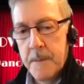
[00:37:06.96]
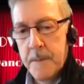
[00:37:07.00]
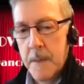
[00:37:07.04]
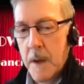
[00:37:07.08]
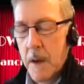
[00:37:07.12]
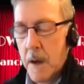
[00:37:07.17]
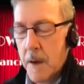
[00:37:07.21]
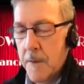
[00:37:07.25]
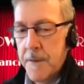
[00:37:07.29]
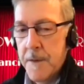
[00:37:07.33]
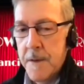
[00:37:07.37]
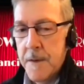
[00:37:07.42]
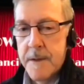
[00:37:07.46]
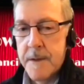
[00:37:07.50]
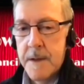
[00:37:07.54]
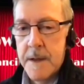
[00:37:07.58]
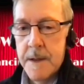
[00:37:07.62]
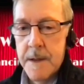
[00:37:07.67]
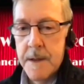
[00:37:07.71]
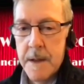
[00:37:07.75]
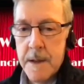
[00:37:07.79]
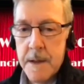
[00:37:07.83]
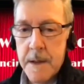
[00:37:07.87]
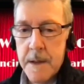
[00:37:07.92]
Obviously,
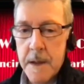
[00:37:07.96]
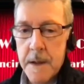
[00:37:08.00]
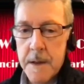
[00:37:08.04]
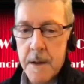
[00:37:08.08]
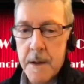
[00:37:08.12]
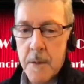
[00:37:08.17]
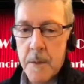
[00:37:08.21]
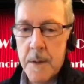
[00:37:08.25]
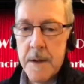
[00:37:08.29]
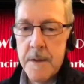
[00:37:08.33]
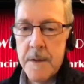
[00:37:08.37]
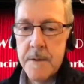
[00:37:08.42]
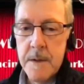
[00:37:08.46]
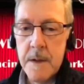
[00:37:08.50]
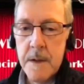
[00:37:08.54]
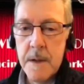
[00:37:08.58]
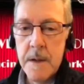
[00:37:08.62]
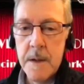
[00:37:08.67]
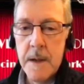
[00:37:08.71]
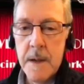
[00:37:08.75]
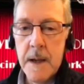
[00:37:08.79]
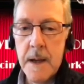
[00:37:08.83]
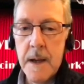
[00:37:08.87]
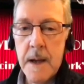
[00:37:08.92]
the
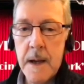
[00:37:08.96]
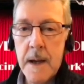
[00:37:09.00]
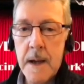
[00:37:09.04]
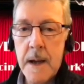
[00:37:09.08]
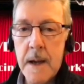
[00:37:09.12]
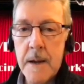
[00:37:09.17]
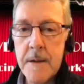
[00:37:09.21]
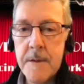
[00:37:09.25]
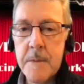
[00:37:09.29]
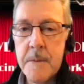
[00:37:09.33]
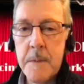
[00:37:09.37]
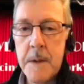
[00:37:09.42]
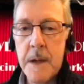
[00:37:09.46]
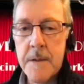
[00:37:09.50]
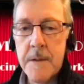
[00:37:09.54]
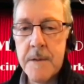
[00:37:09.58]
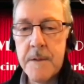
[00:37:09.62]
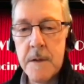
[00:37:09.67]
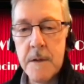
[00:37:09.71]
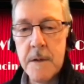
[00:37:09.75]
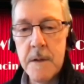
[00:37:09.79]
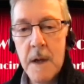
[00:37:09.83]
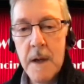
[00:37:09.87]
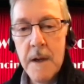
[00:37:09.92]
question has to be asked:
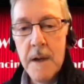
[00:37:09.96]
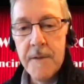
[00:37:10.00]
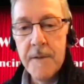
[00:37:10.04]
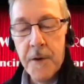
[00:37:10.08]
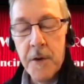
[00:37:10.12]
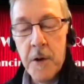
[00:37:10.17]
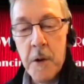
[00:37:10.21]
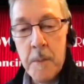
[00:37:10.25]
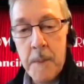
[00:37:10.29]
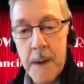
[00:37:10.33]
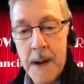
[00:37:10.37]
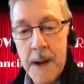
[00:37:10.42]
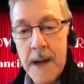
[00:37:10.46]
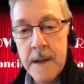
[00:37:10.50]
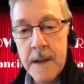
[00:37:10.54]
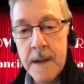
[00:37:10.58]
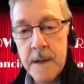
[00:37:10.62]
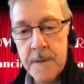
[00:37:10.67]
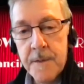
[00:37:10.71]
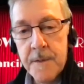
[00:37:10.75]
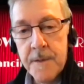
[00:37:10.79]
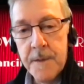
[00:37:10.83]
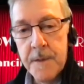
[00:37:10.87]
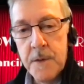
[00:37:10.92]
for a band
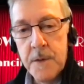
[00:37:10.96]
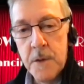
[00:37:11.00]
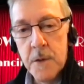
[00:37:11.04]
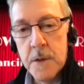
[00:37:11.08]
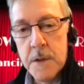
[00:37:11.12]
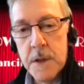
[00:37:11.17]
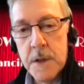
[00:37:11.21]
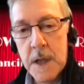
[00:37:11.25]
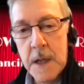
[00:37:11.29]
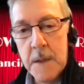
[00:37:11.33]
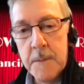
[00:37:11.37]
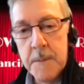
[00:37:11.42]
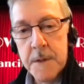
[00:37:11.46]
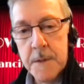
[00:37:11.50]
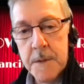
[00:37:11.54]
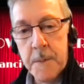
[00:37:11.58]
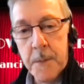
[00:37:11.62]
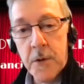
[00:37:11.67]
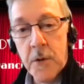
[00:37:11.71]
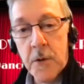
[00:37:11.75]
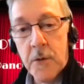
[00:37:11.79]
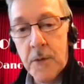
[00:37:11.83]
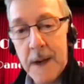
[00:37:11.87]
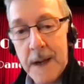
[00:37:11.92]
of your type to
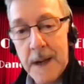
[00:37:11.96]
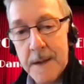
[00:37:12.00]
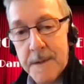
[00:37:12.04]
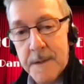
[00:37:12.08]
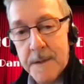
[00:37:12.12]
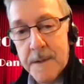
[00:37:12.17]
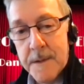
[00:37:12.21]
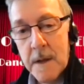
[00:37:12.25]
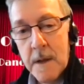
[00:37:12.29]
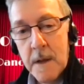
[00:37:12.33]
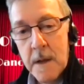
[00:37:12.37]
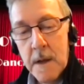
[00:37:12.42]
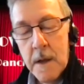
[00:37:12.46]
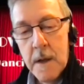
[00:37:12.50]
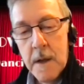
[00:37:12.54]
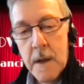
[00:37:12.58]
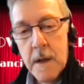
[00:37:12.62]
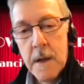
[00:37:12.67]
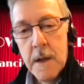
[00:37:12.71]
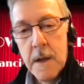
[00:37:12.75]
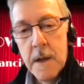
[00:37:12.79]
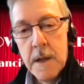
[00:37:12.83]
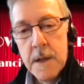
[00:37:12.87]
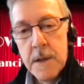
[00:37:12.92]
progress,
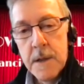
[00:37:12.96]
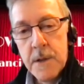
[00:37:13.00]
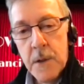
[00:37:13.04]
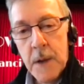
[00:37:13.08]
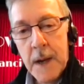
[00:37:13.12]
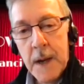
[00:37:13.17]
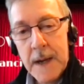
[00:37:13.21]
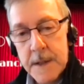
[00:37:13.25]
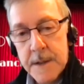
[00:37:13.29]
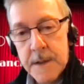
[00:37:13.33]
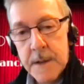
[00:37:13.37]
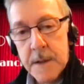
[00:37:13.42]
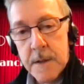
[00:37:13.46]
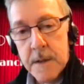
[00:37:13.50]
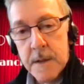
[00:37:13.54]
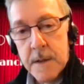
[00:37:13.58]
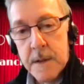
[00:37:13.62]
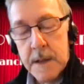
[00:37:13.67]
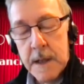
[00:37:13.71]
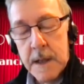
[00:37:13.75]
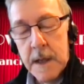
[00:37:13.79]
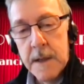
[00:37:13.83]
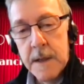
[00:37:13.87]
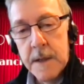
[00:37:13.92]
you had to
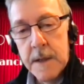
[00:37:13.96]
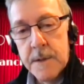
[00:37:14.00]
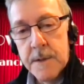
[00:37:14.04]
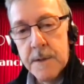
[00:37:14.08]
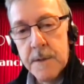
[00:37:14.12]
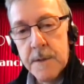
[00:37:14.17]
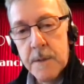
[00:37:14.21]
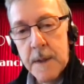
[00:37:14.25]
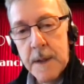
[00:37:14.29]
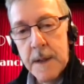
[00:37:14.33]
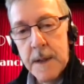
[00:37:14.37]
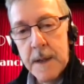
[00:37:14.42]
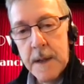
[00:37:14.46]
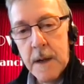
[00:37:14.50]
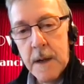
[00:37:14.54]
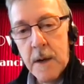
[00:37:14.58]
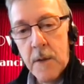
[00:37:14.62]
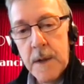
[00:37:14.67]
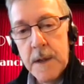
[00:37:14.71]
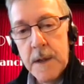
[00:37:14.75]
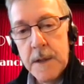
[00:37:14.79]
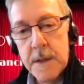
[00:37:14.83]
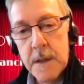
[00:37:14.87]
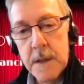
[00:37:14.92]
get into
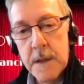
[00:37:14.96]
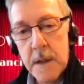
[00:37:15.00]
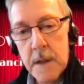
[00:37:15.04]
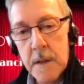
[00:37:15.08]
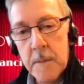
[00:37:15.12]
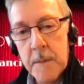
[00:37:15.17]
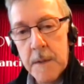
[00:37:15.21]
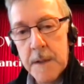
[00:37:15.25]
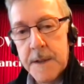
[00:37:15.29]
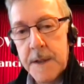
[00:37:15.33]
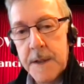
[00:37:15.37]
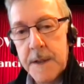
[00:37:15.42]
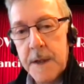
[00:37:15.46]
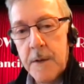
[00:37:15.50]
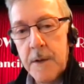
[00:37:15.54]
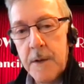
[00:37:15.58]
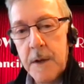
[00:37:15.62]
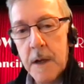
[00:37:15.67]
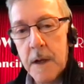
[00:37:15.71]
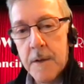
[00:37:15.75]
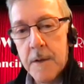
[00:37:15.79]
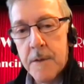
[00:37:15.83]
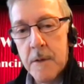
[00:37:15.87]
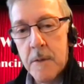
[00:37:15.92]
original
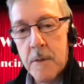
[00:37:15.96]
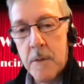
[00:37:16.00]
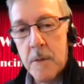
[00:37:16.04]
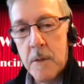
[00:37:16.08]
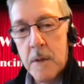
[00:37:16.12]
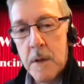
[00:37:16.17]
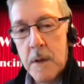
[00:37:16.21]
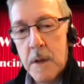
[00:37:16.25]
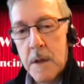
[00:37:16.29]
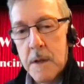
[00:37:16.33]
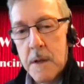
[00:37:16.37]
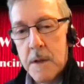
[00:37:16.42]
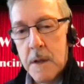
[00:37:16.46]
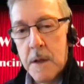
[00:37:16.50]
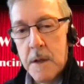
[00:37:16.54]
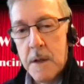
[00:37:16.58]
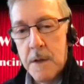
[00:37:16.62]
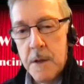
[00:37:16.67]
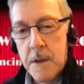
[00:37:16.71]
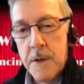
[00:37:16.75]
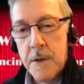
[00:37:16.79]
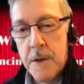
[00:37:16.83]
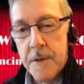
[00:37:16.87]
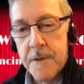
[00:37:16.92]
material. So
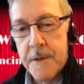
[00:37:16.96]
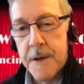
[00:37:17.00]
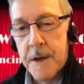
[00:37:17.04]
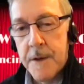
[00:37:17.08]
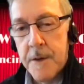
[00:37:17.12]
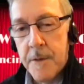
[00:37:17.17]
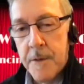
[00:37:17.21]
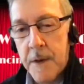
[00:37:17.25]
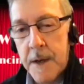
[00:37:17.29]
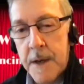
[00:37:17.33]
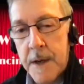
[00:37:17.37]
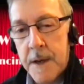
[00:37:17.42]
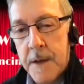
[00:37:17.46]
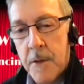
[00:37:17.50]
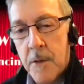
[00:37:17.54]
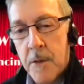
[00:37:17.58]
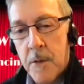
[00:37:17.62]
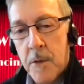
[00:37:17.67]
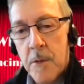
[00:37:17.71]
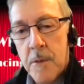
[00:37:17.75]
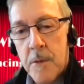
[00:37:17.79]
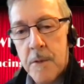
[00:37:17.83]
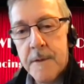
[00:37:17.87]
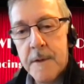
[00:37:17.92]
you started writing your
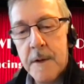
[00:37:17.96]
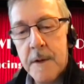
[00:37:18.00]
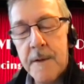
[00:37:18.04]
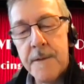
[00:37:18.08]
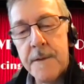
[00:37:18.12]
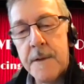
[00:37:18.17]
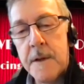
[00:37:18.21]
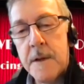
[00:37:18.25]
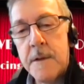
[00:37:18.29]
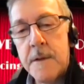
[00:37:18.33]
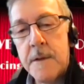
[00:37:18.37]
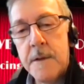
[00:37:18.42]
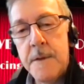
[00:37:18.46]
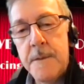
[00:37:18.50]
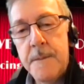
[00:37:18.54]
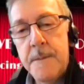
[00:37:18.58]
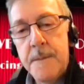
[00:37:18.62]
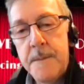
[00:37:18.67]
own stuff, didn't you?